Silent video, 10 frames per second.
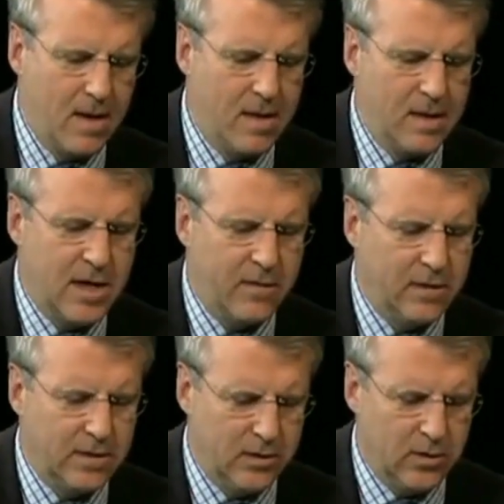The
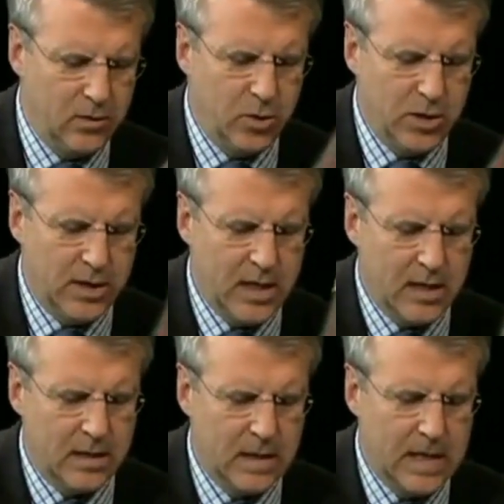devil's delusion
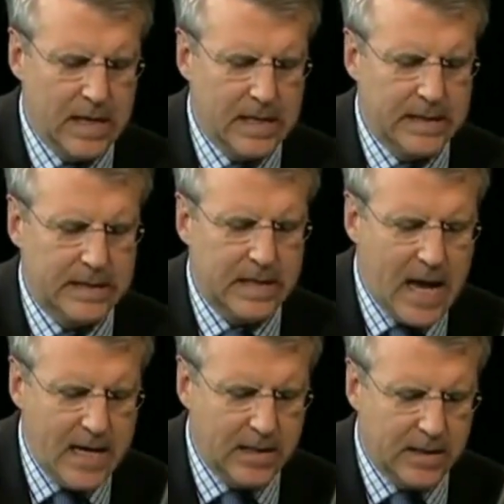again.
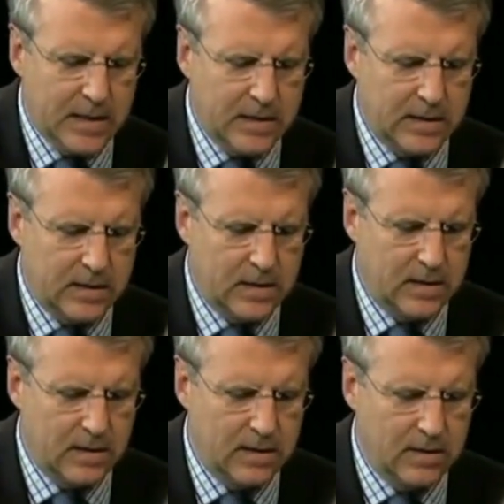Scientists,
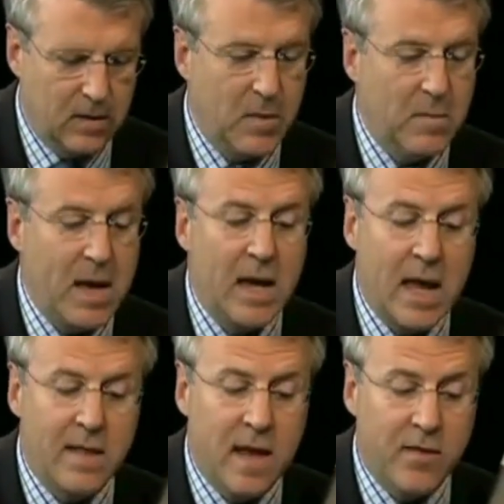the Big Bang
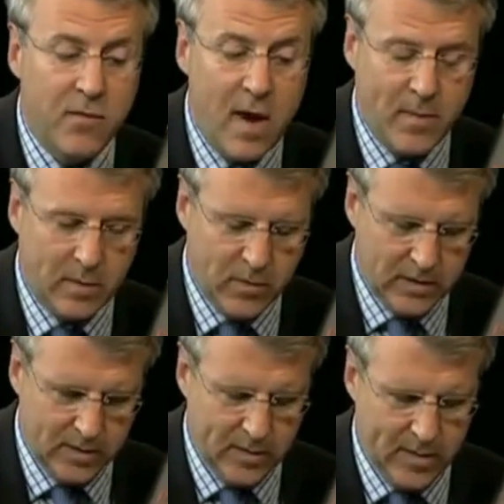and the anthropic
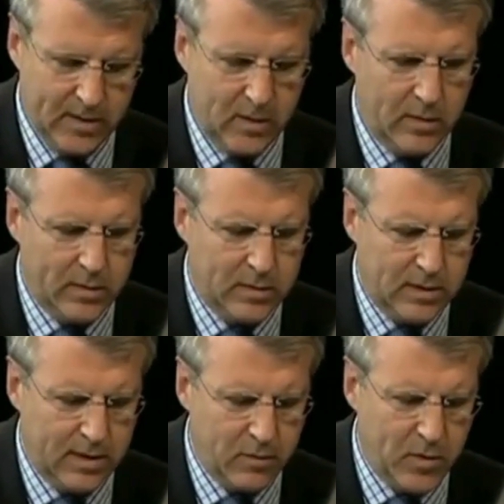principle, by the way, we'll
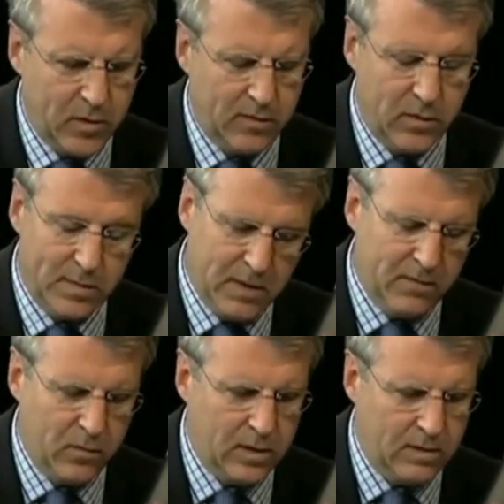cover both
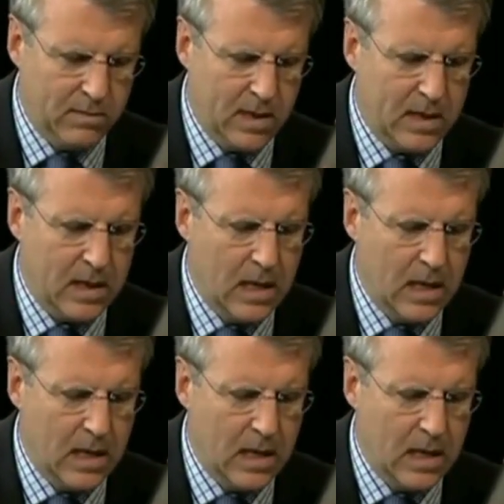if we may.